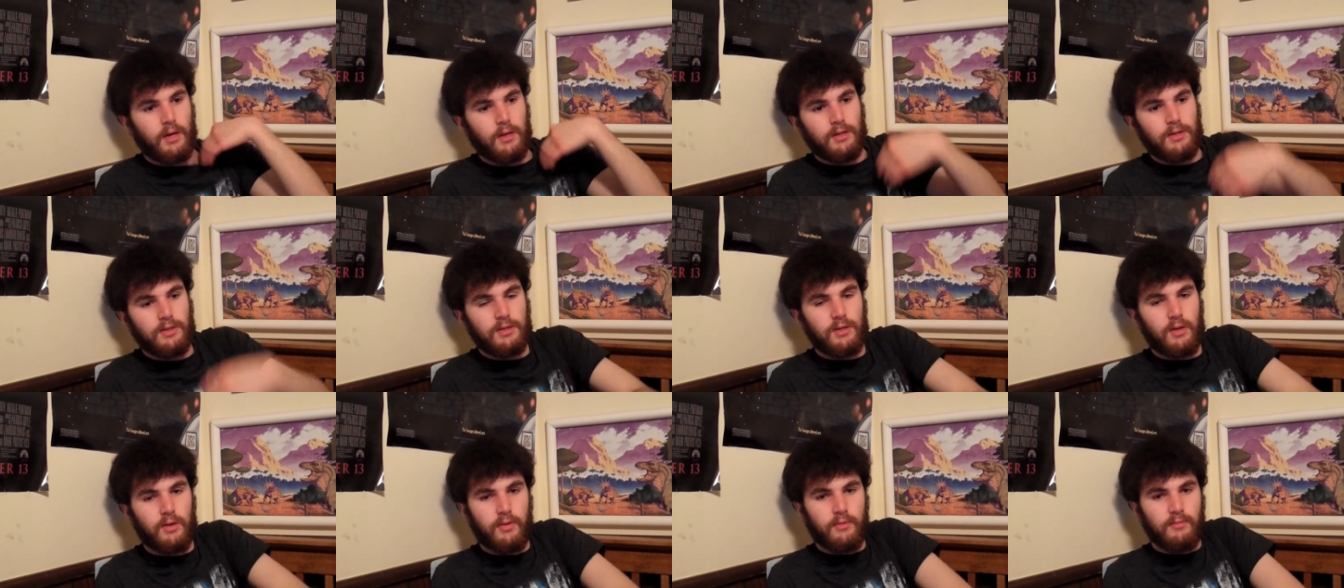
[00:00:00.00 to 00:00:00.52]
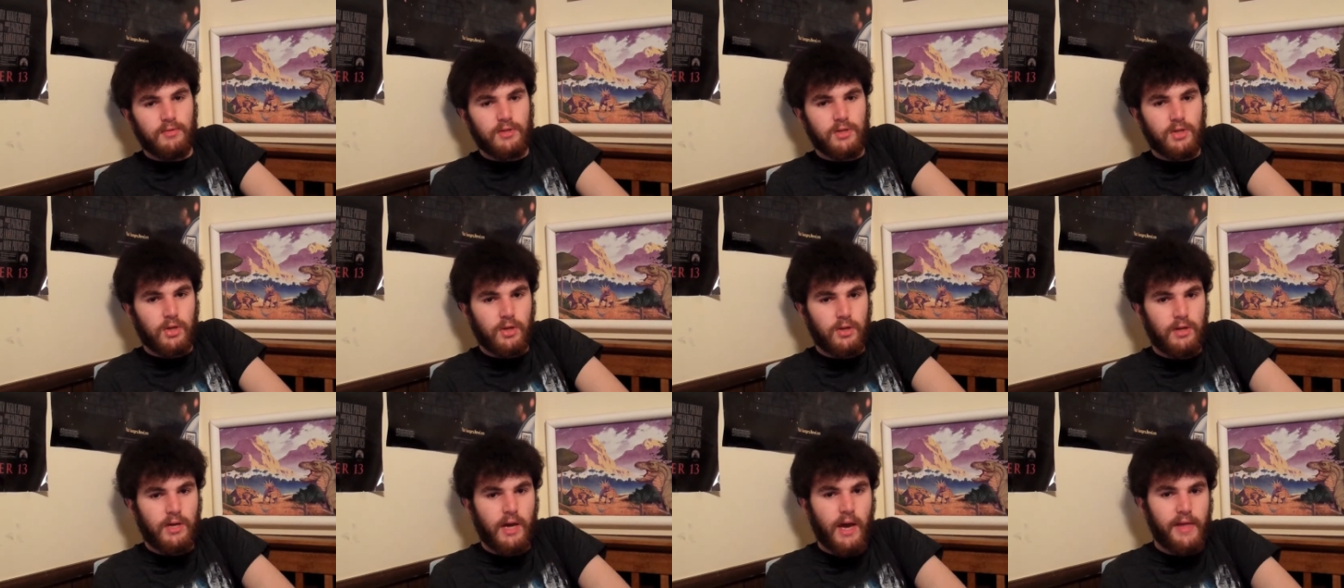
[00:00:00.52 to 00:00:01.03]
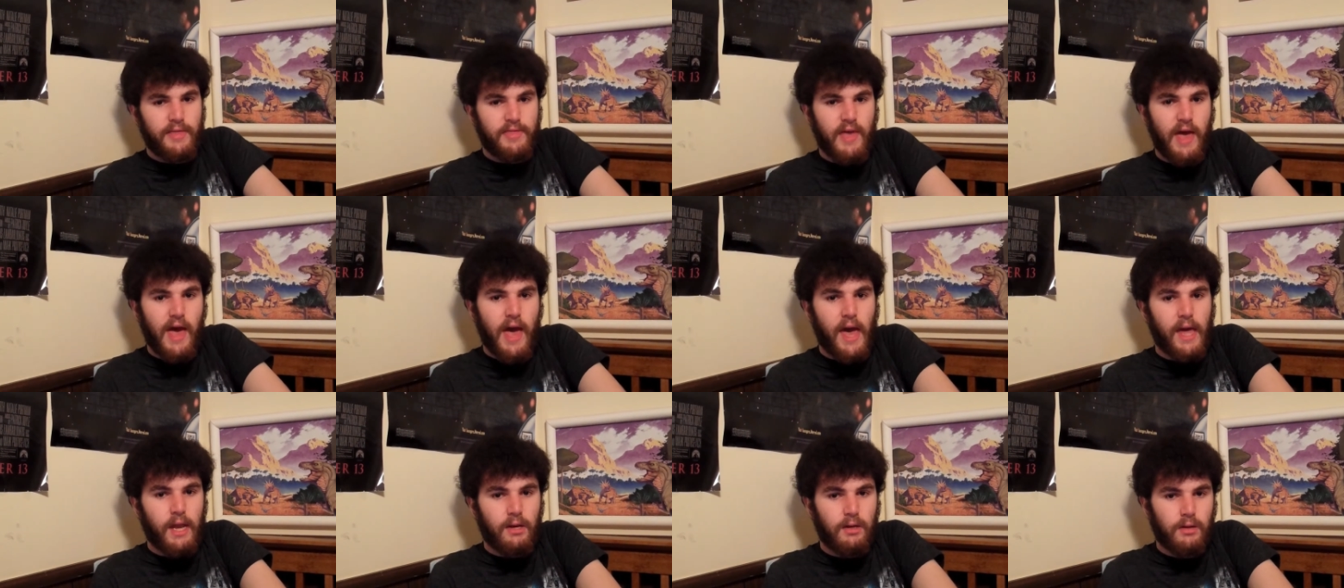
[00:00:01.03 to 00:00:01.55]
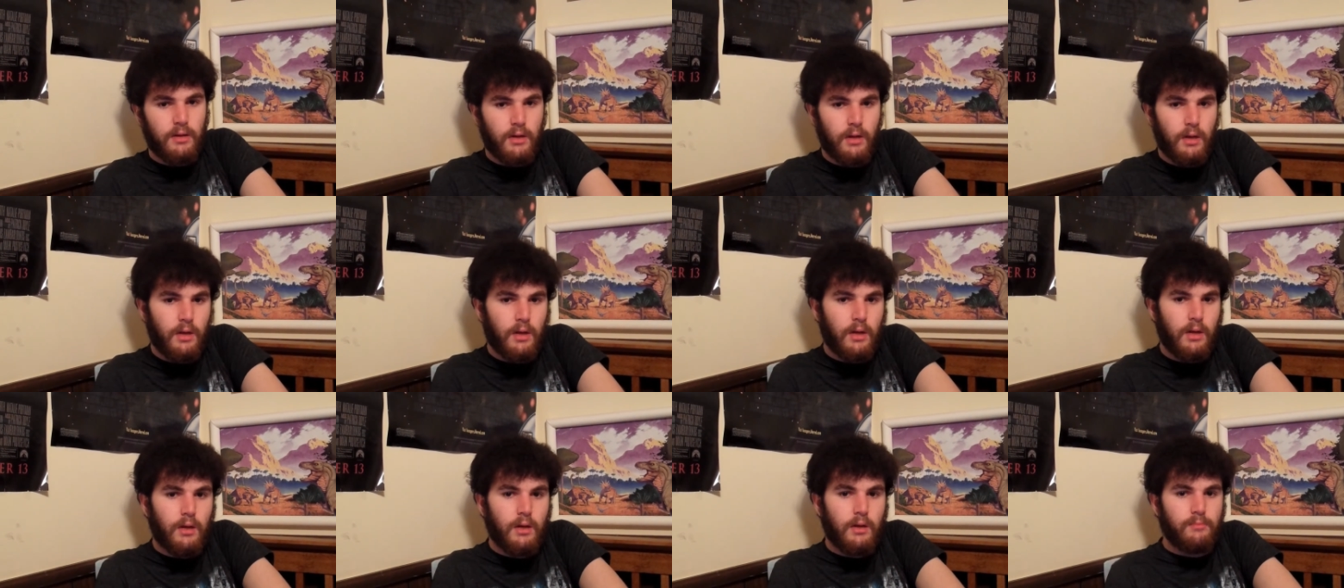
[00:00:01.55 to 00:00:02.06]
So, so you got that.
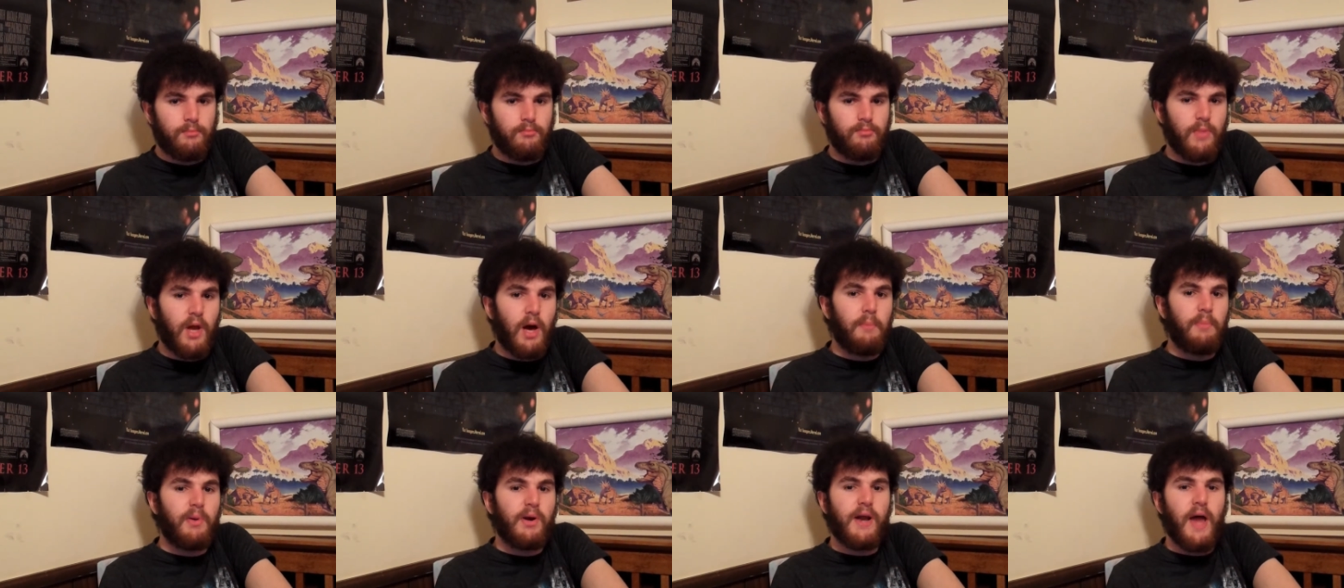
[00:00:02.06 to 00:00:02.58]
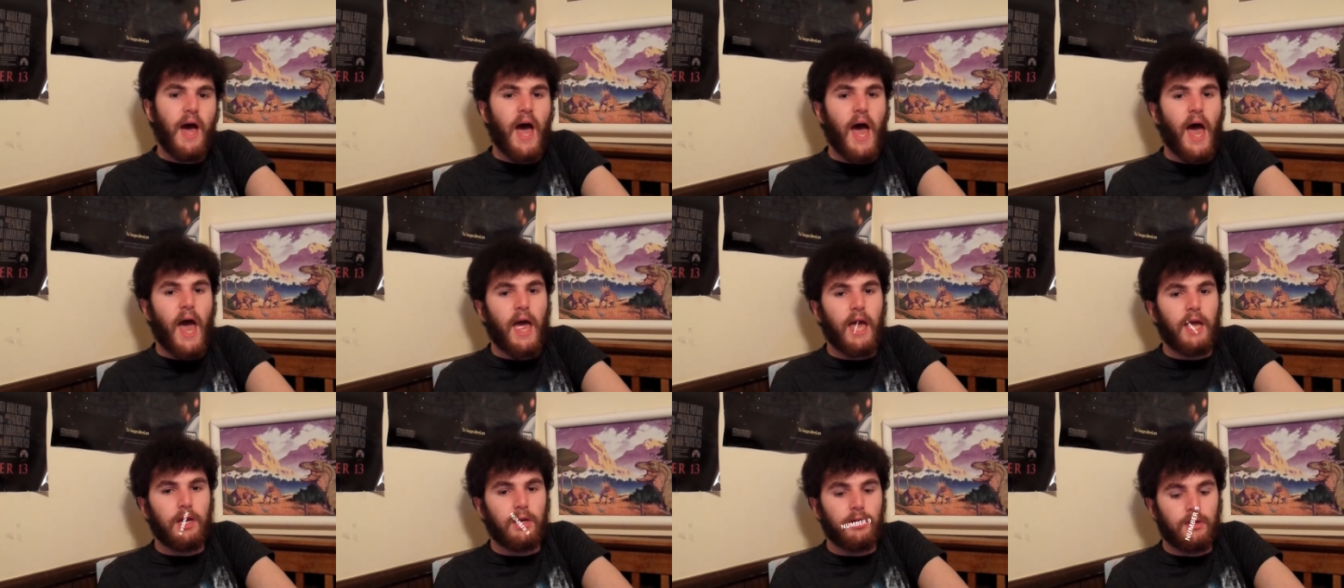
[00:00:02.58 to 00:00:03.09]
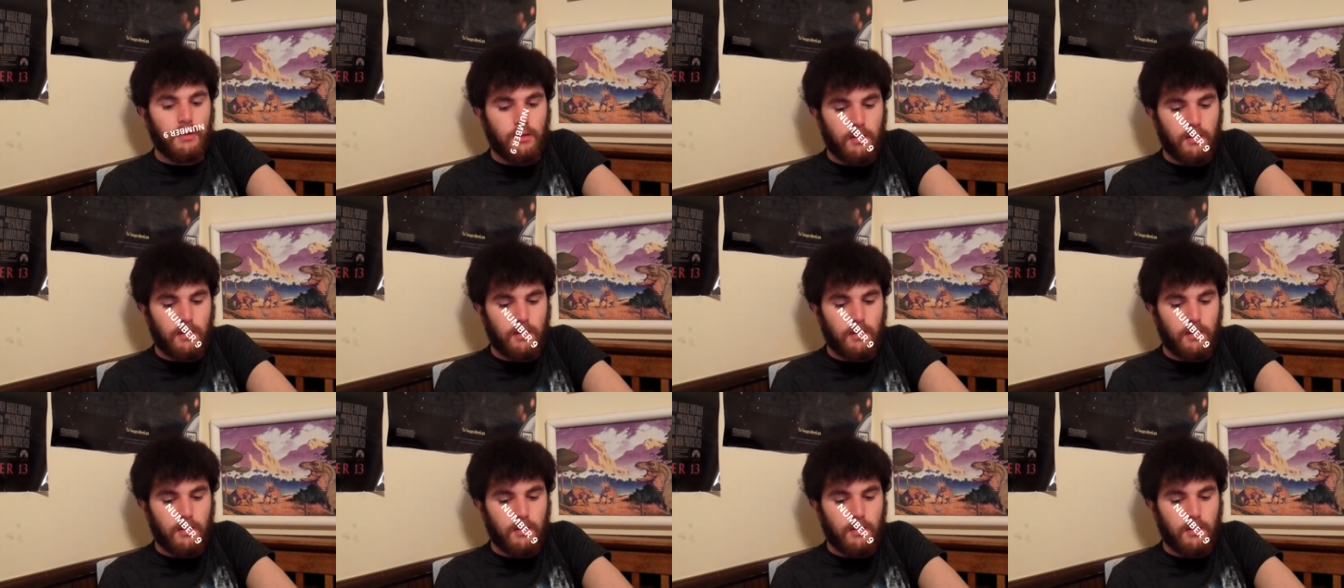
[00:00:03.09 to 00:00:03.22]
Number nine,